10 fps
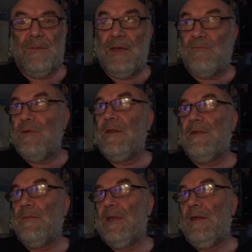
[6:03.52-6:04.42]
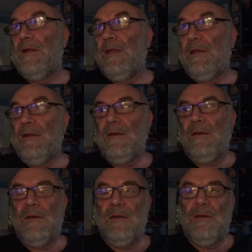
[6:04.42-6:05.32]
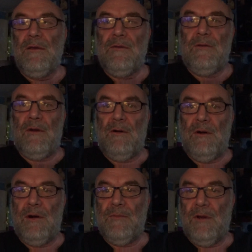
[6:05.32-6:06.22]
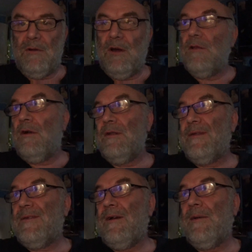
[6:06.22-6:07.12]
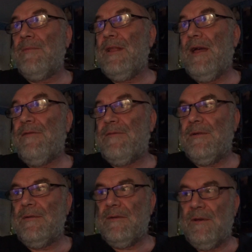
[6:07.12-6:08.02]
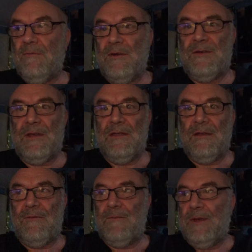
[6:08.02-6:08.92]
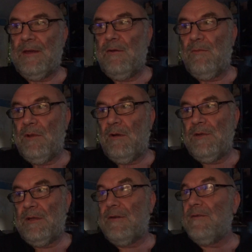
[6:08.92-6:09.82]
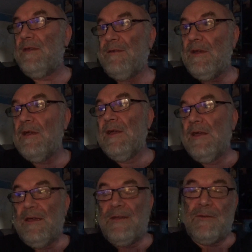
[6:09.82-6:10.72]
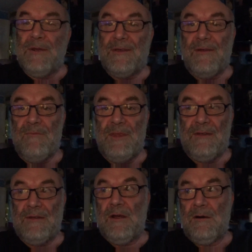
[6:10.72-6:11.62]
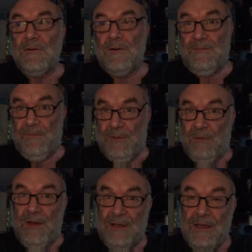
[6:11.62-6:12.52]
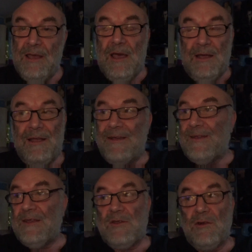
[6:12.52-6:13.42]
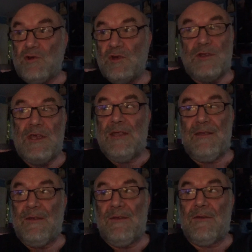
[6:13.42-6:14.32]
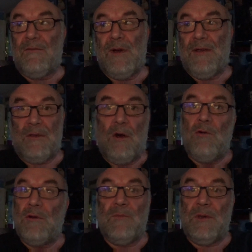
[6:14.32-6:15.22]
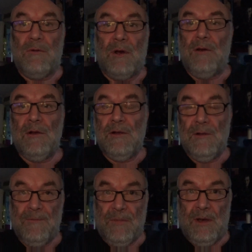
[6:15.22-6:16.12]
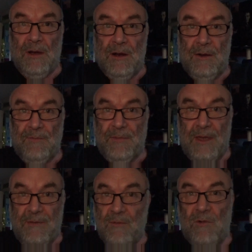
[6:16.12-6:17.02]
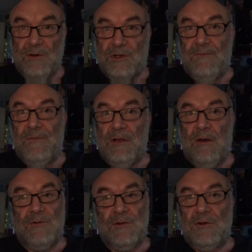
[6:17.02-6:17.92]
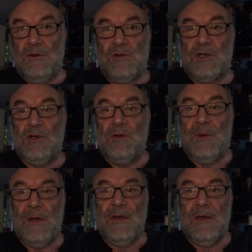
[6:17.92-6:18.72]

bed reasonably early, so I've not got a lot of time left in which to get this thing uploaded, because this is 27 minutes long, and the way that, and like I say, it's not just the editing software, it's the whole computer. Even watching videos on YouTube,